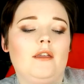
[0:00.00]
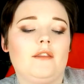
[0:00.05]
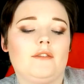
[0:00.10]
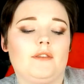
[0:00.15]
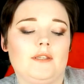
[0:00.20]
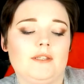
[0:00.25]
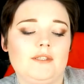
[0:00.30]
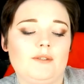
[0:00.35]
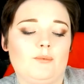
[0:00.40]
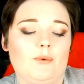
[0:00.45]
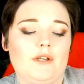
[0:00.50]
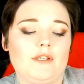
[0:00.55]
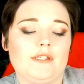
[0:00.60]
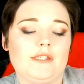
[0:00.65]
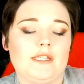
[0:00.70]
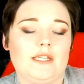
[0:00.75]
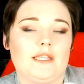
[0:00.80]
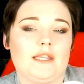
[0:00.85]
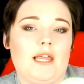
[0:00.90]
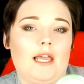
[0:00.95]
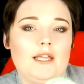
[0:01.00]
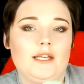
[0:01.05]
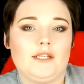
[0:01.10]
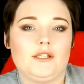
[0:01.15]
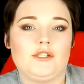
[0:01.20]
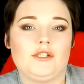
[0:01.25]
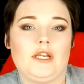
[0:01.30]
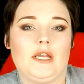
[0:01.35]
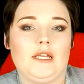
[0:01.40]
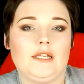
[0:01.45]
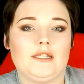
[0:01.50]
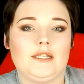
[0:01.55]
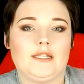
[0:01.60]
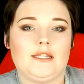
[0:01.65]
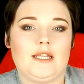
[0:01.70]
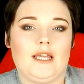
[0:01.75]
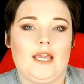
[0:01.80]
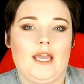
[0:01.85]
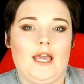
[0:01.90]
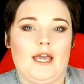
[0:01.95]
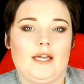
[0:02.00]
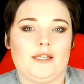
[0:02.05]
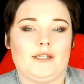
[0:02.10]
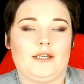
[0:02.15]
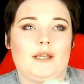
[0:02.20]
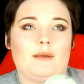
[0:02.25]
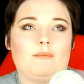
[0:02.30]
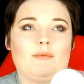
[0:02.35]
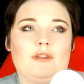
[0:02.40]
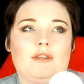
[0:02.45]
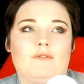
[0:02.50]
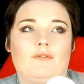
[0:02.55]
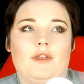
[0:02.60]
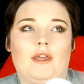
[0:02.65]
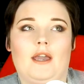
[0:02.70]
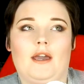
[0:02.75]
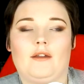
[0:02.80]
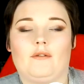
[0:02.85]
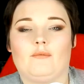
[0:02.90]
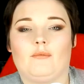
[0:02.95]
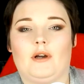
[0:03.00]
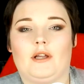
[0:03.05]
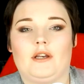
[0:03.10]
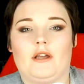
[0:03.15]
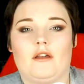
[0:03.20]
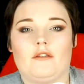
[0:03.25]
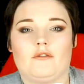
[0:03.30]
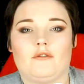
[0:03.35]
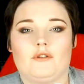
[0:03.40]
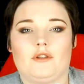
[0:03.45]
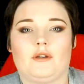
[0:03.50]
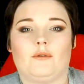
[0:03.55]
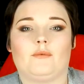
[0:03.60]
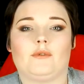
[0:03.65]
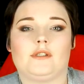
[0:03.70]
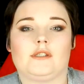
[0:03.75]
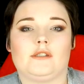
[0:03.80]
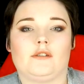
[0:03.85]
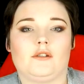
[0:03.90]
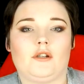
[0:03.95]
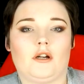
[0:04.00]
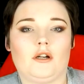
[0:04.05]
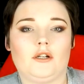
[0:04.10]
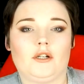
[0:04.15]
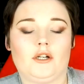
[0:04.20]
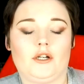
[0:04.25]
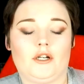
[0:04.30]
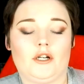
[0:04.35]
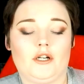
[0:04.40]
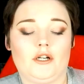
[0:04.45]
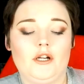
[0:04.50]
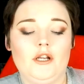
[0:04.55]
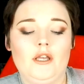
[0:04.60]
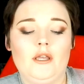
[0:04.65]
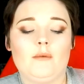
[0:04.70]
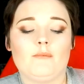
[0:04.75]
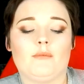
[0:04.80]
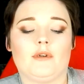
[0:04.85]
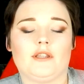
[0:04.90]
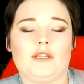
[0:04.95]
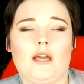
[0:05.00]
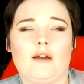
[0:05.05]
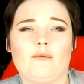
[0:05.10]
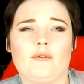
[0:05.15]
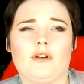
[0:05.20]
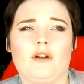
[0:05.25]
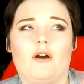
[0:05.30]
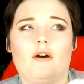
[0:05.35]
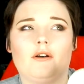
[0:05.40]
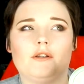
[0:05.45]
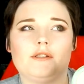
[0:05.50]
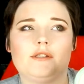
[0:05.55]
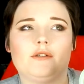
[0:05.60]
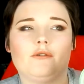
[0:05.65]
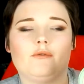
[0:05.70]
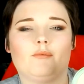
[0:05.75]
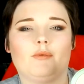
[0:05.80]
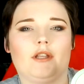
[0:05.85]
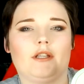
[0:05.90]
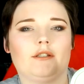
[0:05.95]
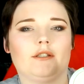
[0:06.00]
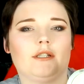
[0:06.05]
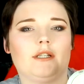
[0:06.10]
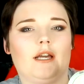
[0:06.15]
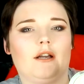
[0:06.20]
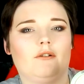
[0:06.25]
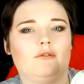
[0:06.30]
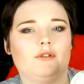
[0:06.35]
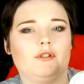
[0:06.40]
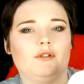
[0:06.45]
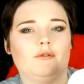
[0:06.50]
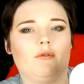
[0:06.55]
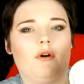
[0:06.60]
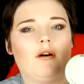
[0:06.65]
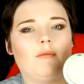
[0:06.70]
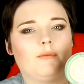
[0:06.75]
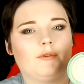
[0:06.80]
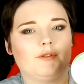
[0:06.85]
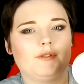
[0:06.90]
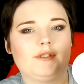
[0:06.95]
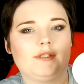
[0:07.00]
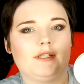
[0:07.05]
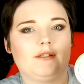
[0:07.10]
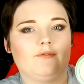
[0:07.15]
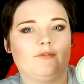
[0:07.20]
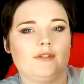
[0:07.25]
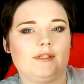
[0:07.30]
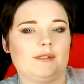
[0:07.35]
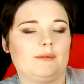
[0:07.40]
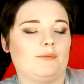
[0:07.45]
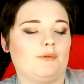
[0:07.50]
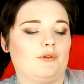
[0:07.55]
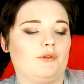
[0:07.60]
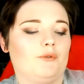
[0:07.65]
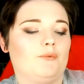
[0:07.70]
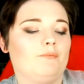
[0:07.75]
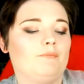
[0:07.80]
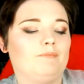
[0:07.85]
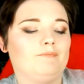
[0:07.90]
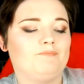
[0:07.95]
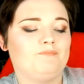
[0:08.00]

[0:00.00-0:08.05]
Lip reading: This was the lightest shade that they had, and I believe they had one other that was darker, but that one also blended out to almost invisible.